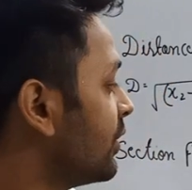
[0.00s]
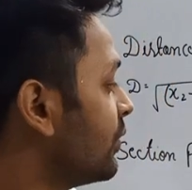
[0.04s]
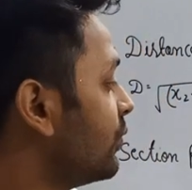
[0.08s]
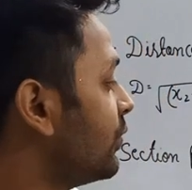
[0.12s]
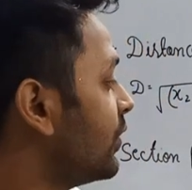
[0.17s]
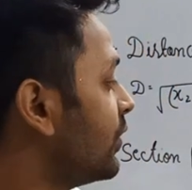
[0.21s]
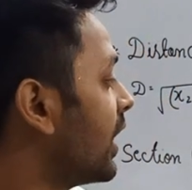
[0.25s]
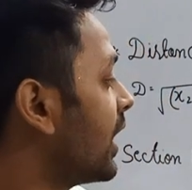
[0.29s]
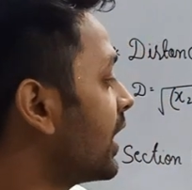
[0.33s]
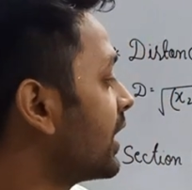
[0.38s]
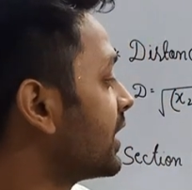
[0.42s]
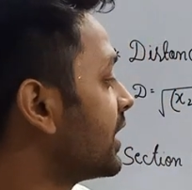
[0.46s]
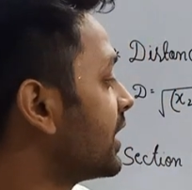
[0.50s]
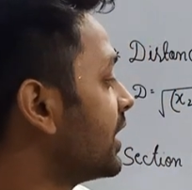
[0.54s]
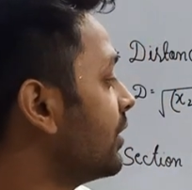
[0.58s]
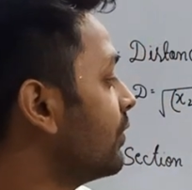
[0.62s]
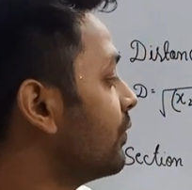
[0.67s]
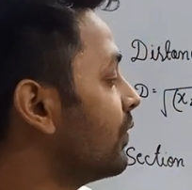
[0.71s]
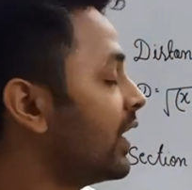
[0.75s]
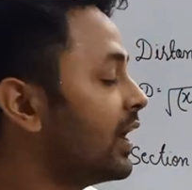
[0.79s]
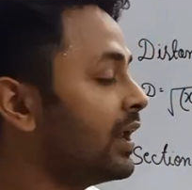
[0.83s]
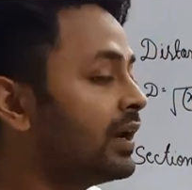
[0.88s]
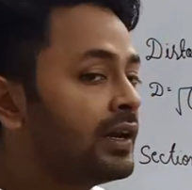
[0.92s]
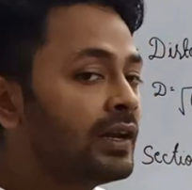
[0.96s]
we are
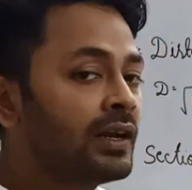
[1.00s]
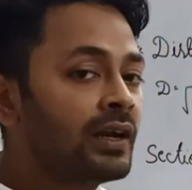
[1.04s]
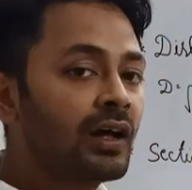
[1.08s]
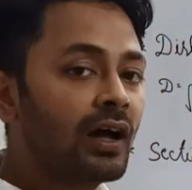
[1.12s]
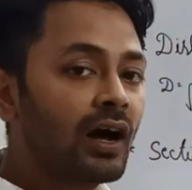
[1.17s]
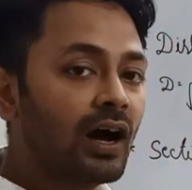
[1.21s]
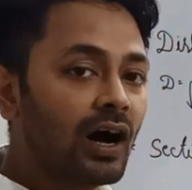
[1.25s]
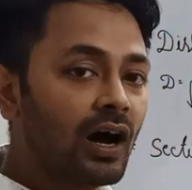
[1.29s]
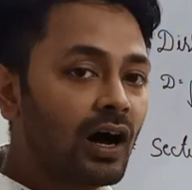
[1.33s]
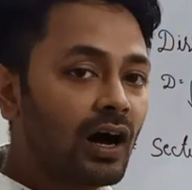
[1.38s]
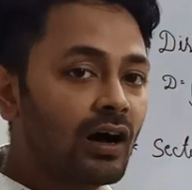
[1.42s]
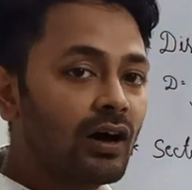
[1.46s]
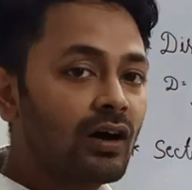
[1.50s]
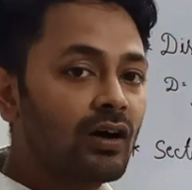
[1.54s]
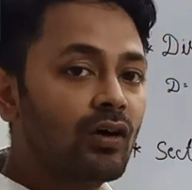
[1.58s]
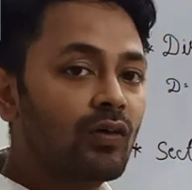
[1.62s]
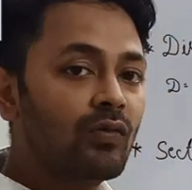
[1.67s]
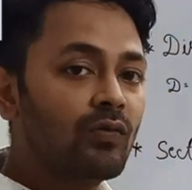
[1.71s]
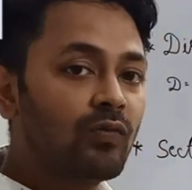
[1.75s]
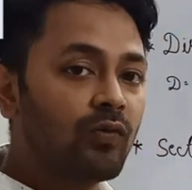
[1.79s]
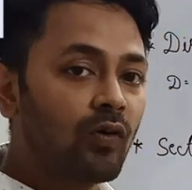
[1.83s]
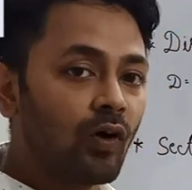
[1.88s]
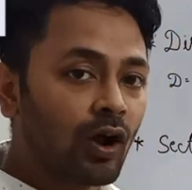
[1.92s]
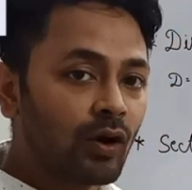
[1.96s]
given a
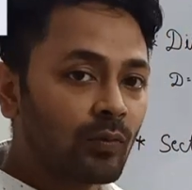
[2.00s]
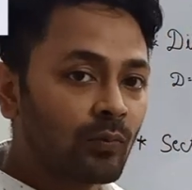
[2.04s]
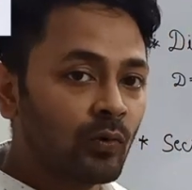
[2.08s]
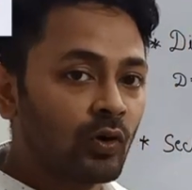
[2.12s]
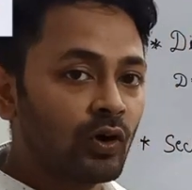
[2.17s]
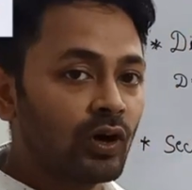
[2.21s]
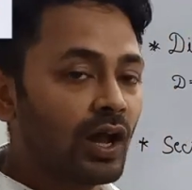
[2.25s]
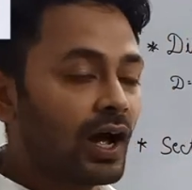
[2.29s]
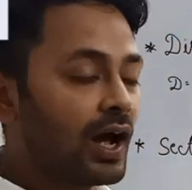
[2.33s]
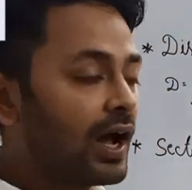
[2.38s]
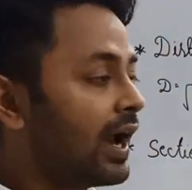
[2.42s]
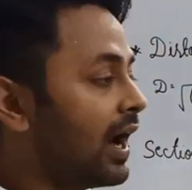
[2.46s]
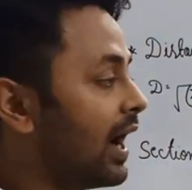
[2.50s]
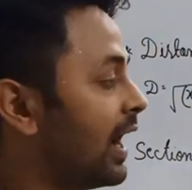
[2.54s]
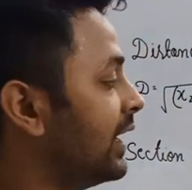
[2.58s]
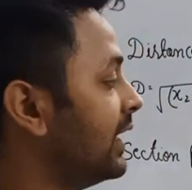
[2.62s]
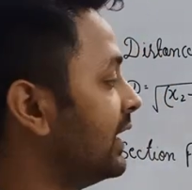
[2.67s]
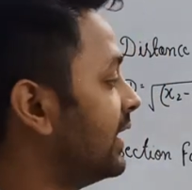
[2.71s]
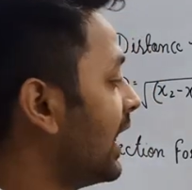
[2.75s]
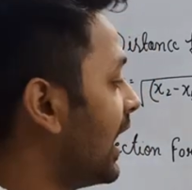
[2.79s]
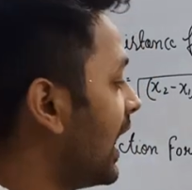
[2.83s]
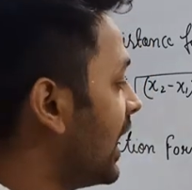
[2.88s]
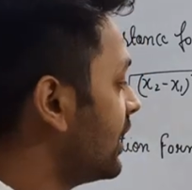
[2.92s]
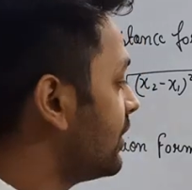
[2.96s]
formula,
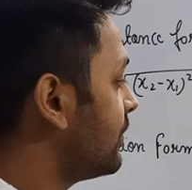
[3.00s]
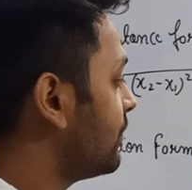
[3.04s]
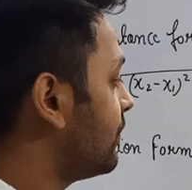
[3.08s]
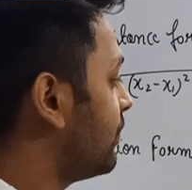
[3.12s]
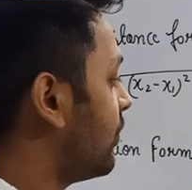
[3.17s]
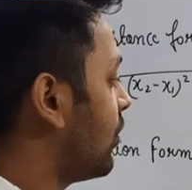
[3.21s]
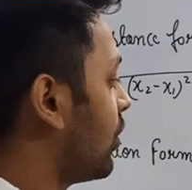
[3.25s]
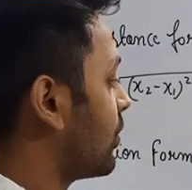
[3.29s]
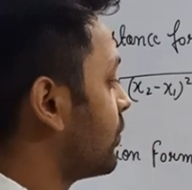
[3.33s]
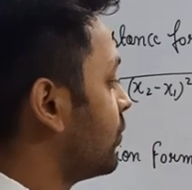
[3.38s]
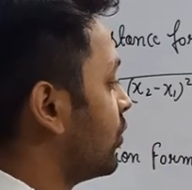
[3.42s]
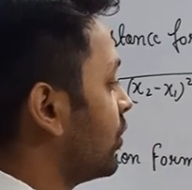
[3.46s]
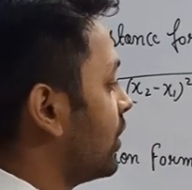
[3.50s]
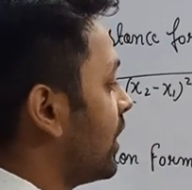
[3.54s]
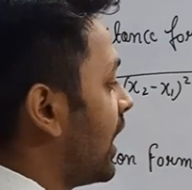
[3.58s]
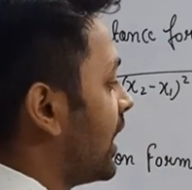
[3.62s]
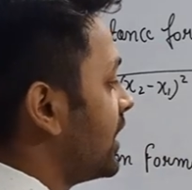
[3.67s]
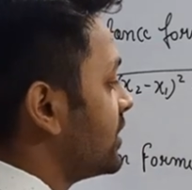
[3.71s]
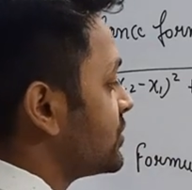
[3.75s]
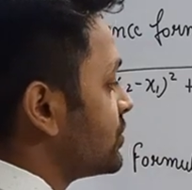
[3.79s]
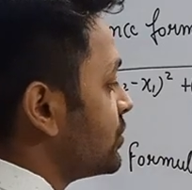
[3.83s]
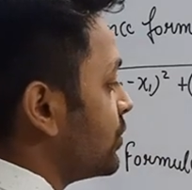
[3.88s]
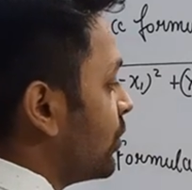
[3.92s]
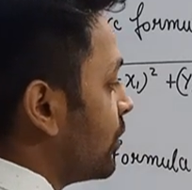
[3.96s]
and that formula
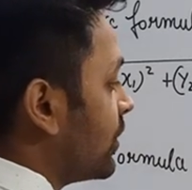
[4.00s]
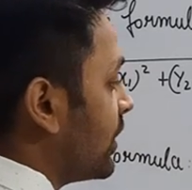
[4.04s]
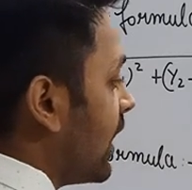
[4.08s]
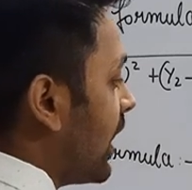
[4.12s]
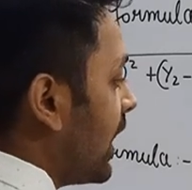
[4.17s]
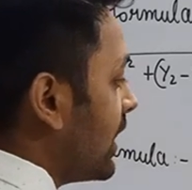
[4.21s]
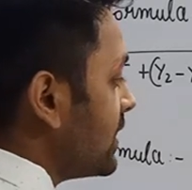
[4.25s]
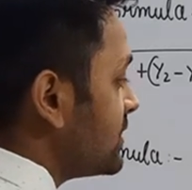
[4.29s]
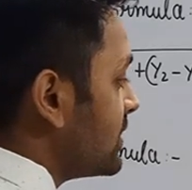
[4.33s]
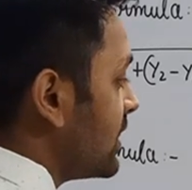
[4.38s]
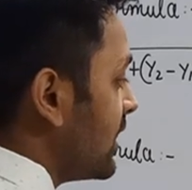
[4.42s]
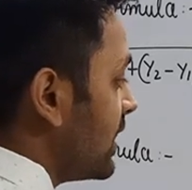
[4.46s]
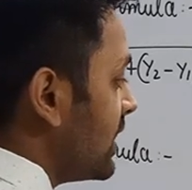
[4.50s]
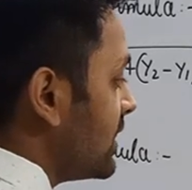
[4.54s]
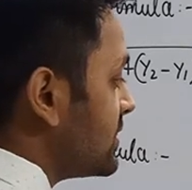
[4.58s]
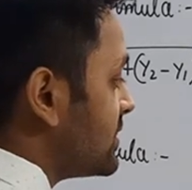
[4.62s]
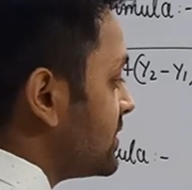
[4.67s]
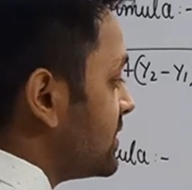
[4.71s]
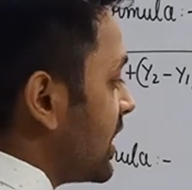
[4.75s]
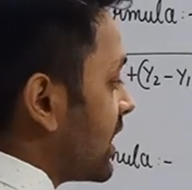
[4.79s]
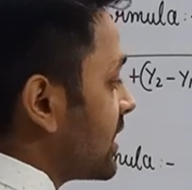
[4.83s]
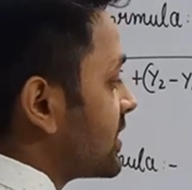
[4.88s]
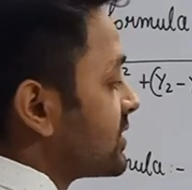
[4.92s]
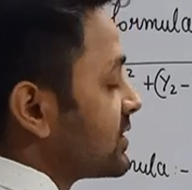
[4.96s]
is known as
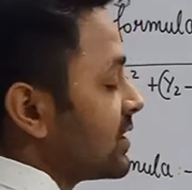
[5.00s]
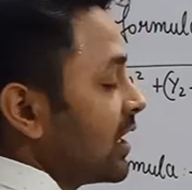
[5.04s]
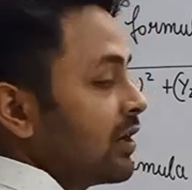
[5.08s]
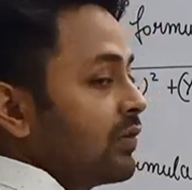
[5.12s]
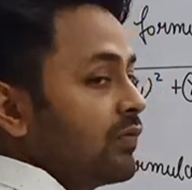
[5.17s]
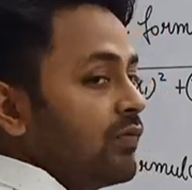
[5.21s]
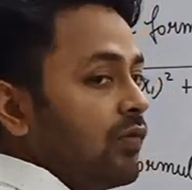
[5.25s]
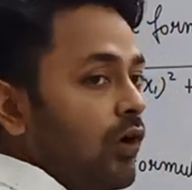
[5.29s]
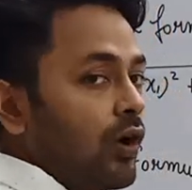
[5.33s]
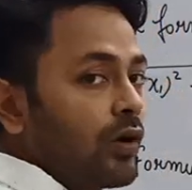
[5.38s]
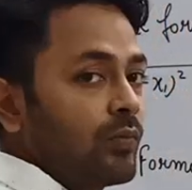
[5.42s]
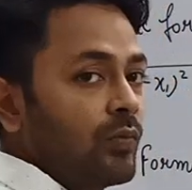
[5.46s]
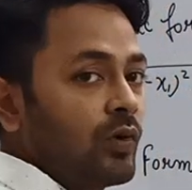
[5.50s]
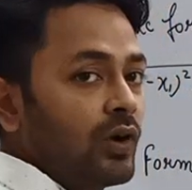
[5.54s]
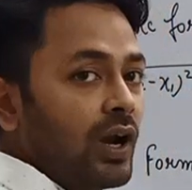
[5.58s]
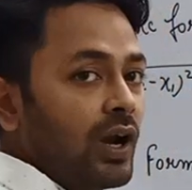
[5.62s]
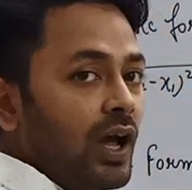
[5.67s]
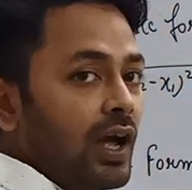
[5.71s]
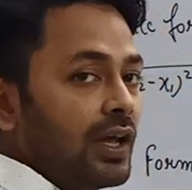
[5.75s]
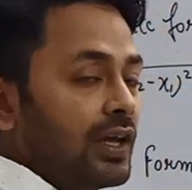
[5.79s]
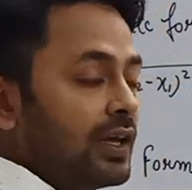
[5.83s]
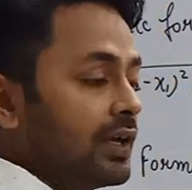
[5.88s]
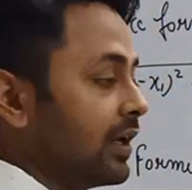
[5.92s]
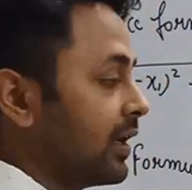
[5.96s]
section
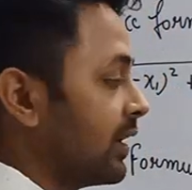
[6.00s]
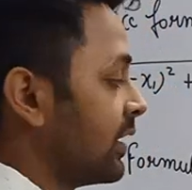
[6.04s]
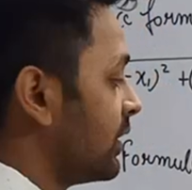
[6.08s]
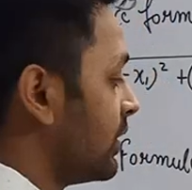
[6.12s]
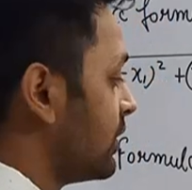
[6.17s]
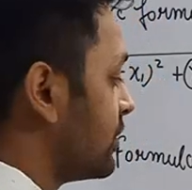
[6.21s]
formula here.